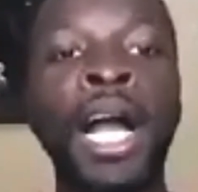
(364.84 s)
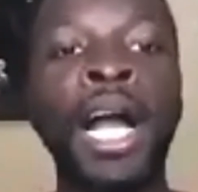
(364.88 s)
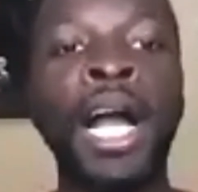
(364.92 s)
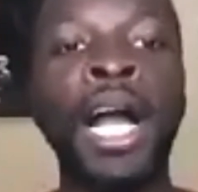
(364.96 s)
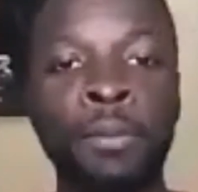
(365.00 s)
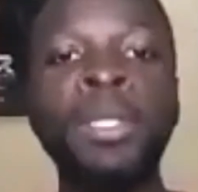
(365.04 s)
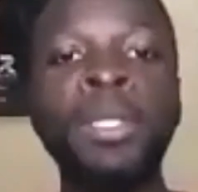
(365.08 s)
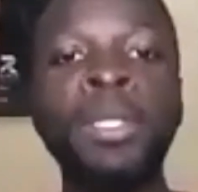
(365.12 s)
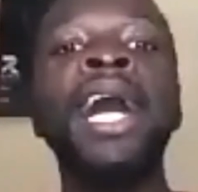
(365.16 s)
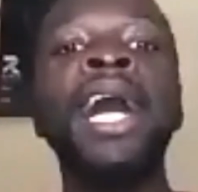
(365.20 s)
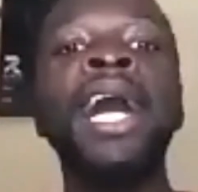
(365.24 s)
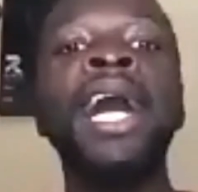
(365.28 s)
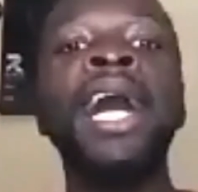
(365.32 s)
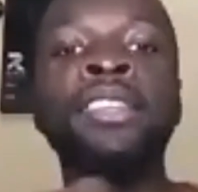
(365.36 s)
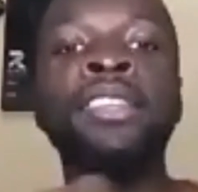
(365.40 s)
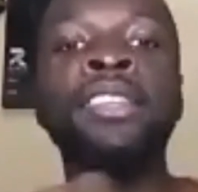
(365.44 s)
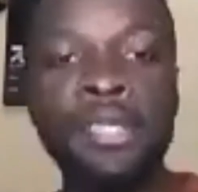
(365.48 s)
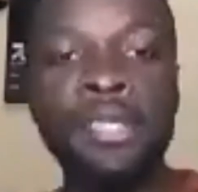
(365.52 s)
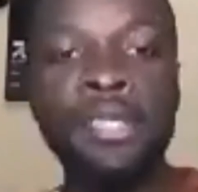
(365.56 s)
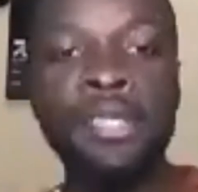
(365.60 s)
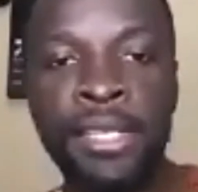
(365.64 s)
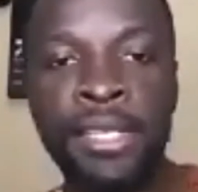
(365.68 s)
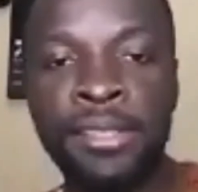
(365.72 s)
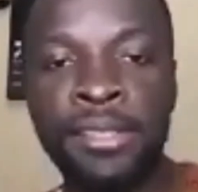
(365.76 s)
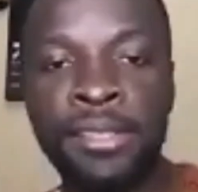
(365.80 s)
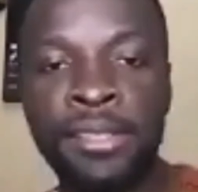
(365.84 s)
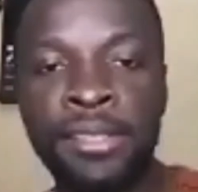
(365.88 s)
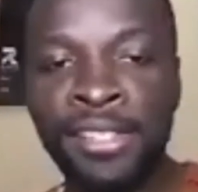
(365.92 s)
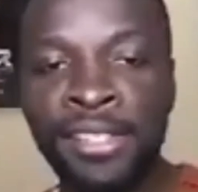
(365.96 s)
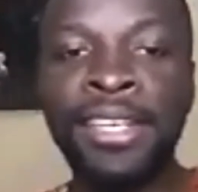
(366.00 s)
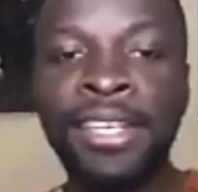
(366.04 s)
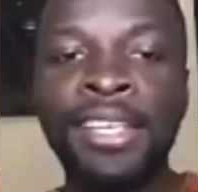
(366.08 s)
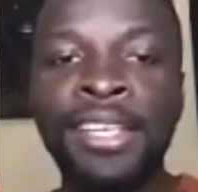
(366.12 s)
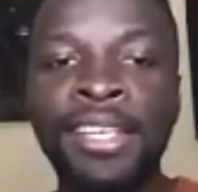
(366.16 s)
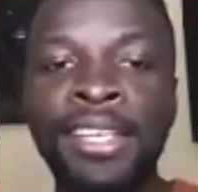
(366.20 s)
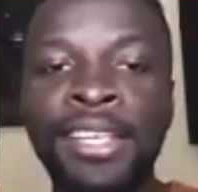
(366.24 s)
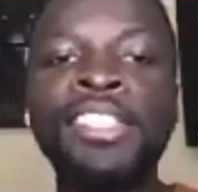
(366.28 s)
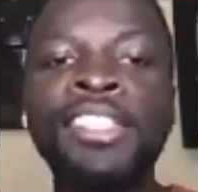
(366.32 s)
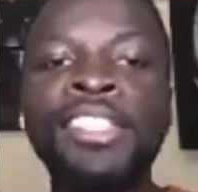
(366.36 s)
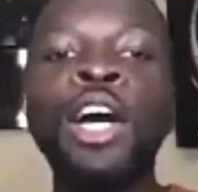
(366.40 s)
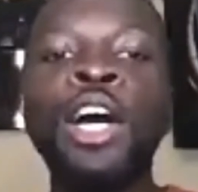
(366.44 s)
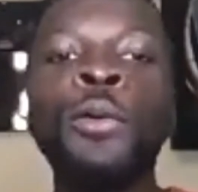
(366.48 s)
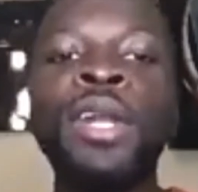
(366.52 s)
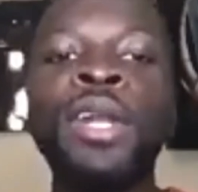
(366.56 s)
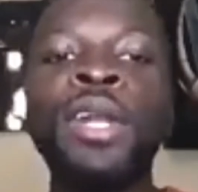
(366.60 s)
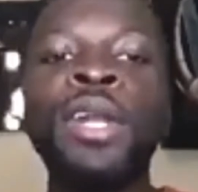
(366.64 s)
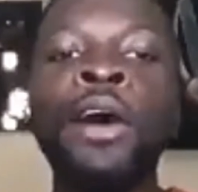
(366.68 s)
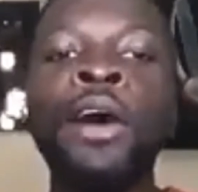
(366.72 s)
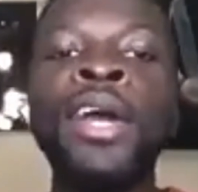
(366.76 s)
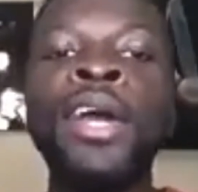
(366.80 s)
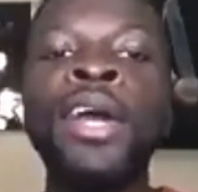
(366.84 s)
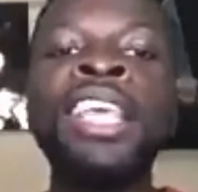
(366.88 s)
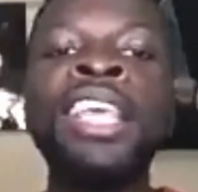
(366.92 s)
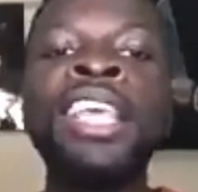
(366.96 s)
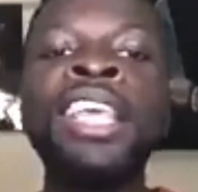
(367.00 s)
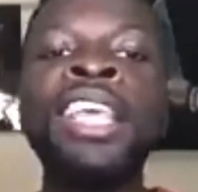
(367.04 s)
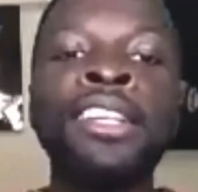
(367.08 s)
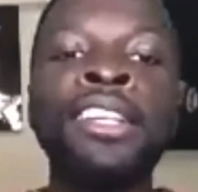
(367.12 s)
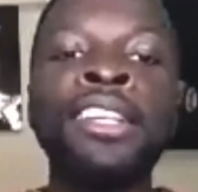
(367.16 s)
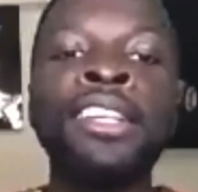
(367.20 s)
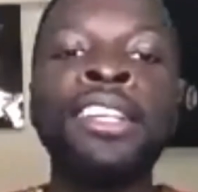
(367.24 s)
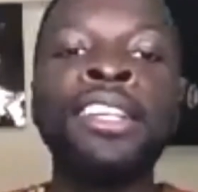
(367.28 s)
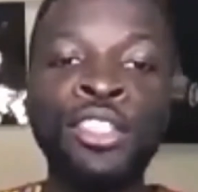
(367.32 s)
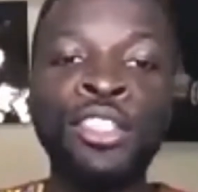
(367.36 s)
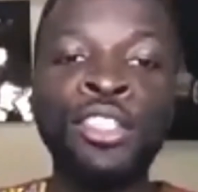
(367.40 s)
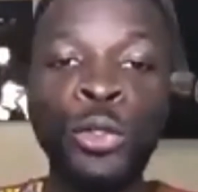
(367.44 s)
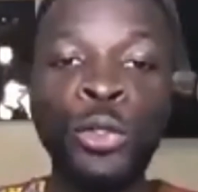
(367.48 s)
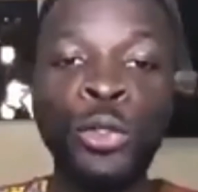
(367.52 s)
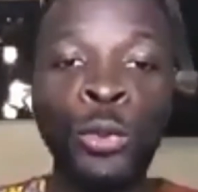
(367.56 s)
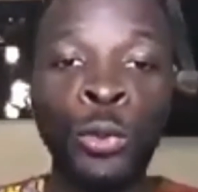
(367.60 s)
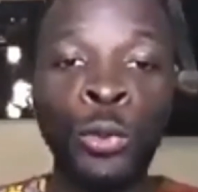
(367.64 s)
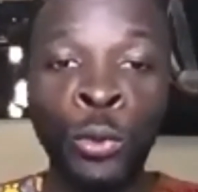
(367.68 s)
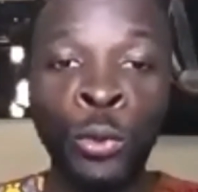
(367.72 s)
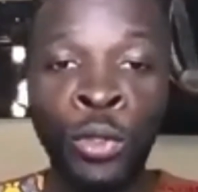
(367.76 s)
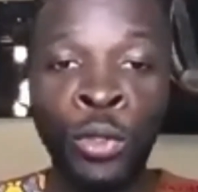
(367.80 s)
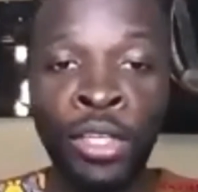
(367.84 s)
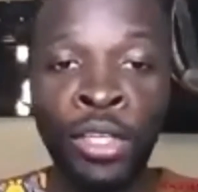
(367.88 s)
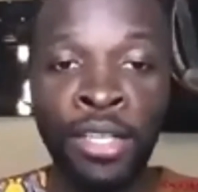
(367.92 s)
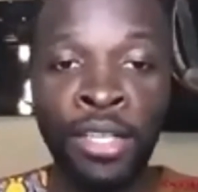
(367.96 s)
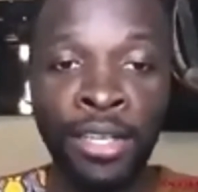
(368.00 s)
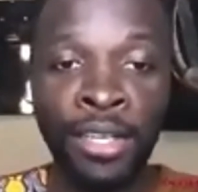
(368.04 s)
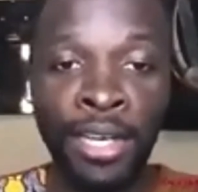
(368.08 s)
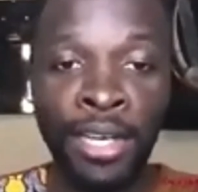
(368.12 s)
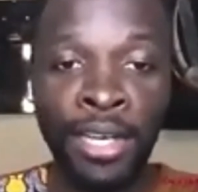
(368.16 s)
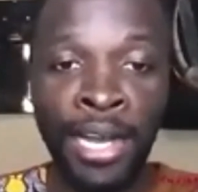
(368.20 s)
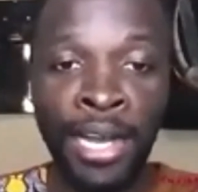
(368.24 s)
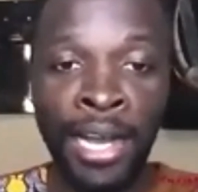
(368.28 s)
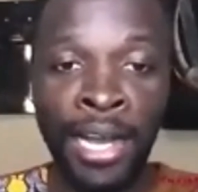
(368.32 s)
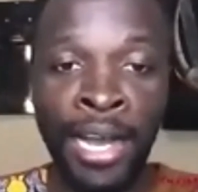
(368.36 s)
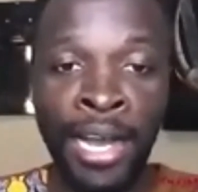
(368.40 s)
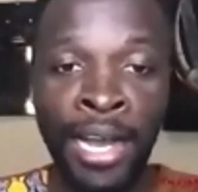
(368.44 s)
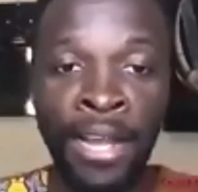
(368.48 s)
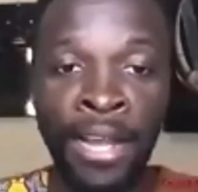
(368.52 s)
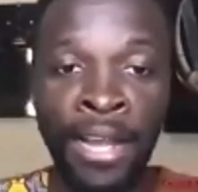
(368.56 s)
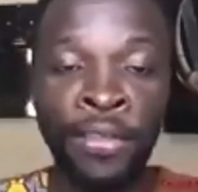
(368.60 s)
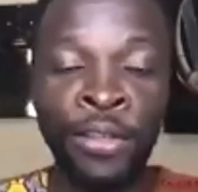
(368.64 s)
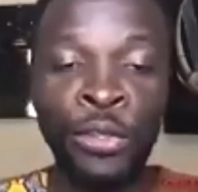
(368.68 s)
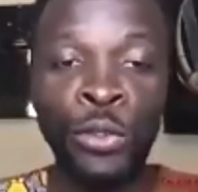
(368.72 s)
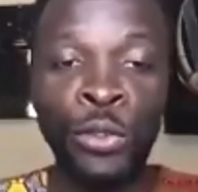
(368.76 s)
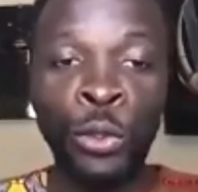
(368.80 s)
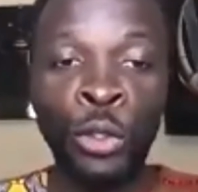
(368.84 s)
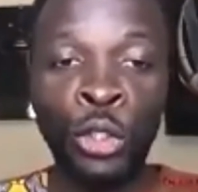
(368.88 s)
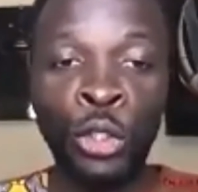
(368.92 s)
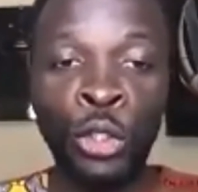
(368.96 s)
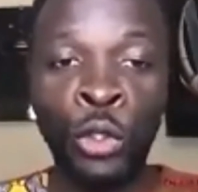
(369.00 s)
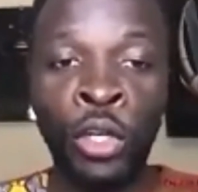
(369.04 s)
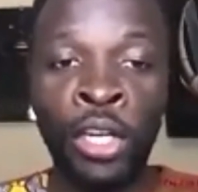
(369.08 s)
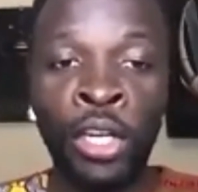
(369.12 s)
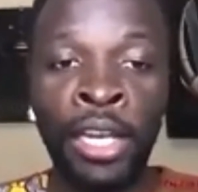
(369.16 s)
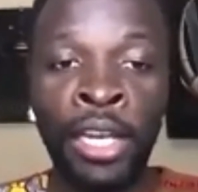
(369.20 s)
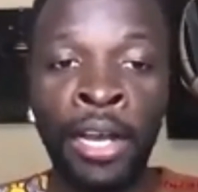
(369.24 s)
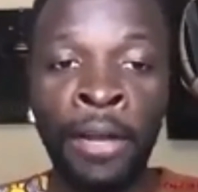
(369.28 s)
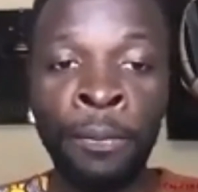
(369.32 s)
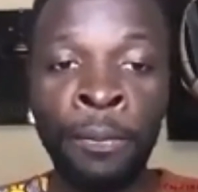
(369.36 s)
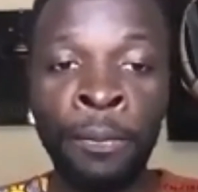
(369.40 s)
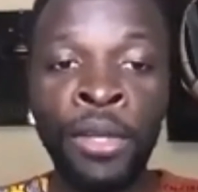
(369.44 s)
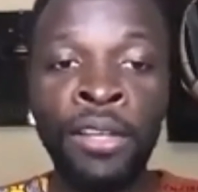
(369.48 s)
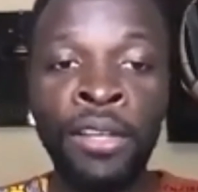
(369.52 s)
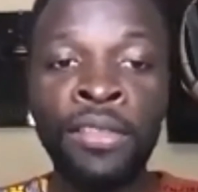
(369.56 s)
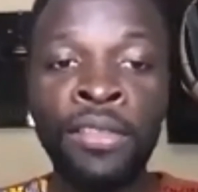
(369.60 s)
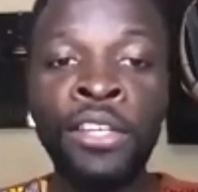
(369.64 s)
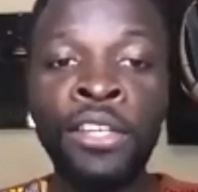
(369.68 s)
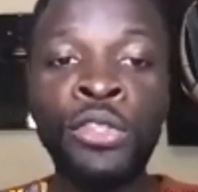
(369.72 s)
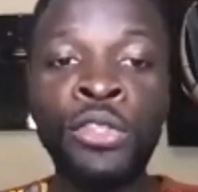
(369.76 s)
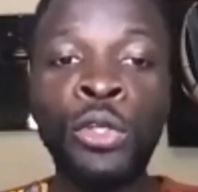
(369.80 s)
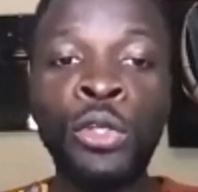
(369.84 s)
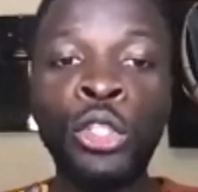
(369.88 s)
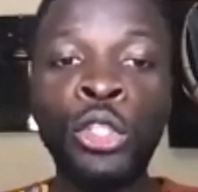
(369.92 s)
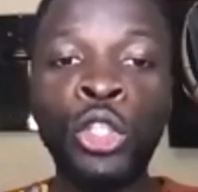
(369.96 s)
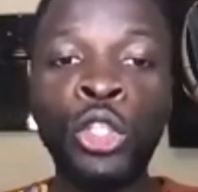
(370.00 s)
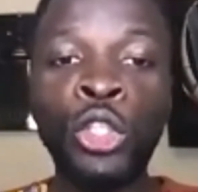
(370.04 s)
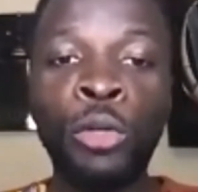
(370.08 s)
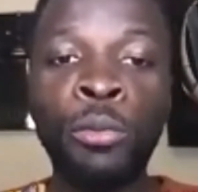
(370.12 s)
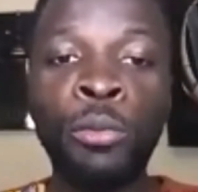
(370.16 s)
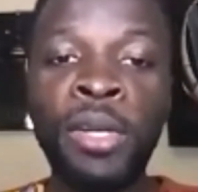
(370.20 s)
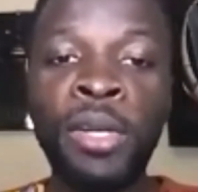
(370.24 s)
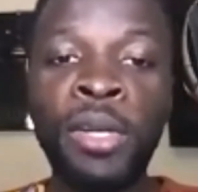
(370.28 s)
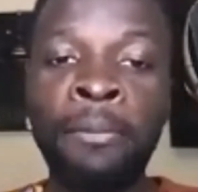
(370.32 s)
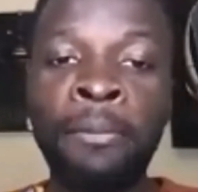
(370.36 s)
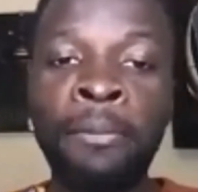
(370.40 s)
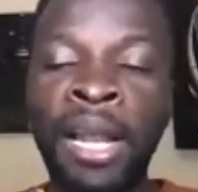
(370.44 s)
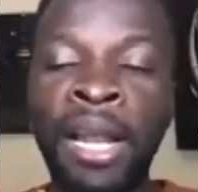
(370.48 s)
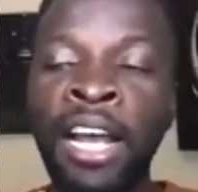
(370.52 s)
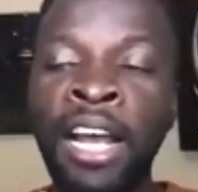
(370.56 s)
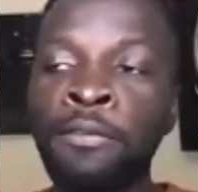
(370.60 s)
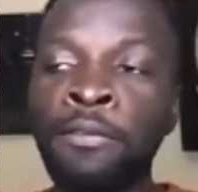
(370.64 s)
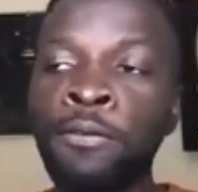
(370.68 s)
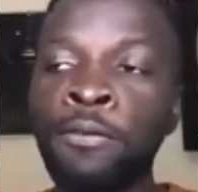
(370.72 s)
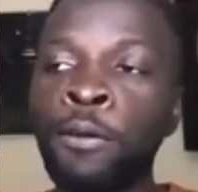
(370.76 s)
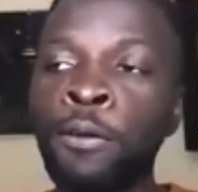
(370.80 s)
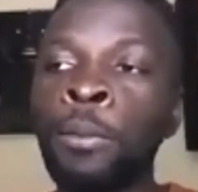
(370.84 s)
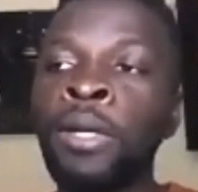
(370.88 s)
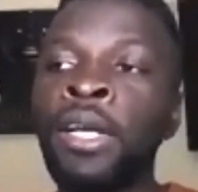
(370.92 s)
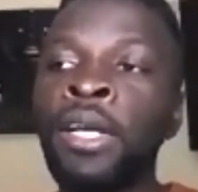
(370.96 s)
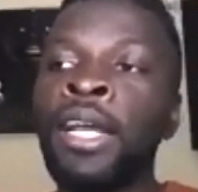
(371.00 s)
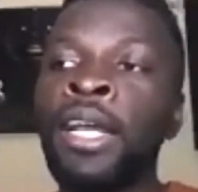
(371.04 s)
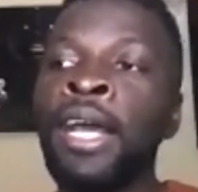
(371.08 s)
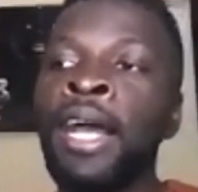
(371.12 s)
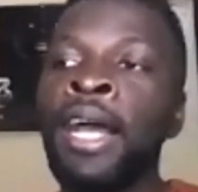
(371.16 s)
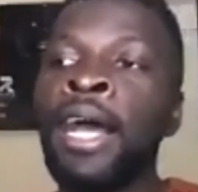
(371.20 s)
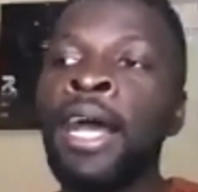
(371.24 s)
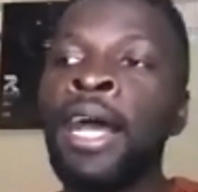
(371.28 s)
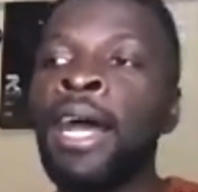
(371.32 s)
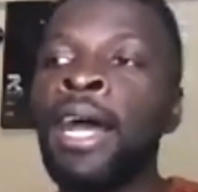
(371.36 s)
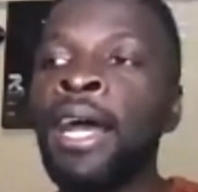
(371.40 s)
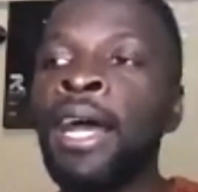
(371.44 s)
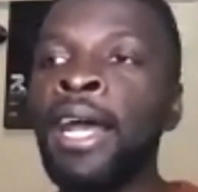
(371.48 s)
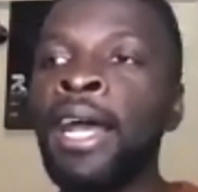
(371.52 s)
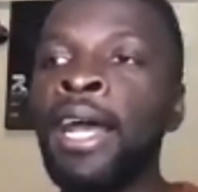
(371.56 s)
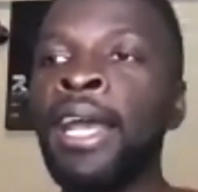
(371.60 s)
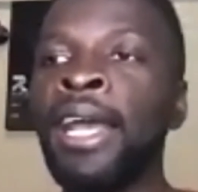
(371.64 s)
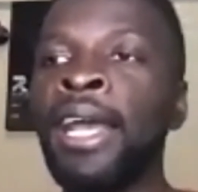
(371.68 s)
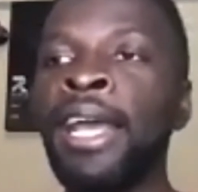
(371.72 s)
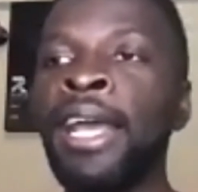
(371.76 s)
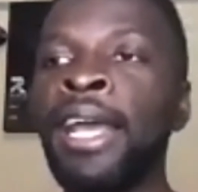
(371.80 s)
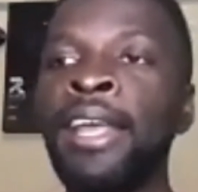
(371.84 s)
of work behind the scenes is when now I get into the social media platform.